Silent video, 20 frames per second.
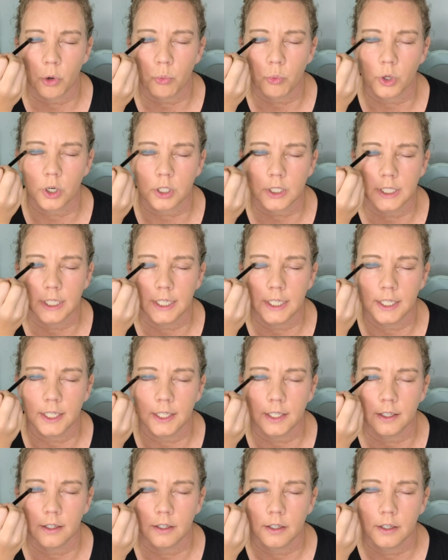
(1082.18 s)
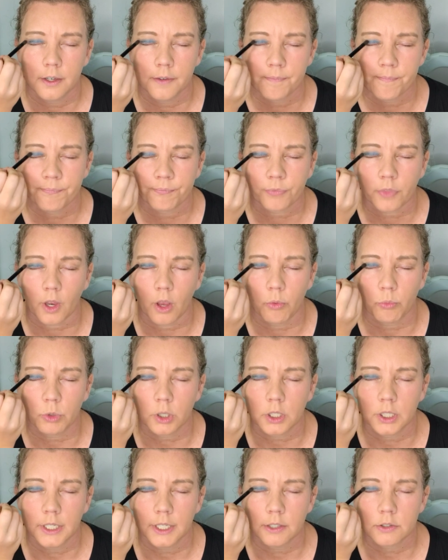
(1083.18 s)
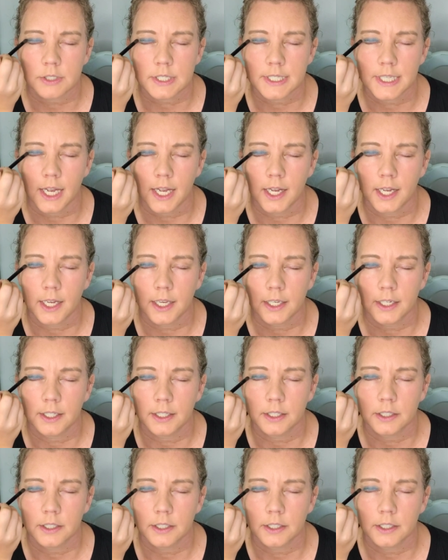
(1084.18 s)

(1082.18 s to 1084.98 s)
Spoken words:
working outside.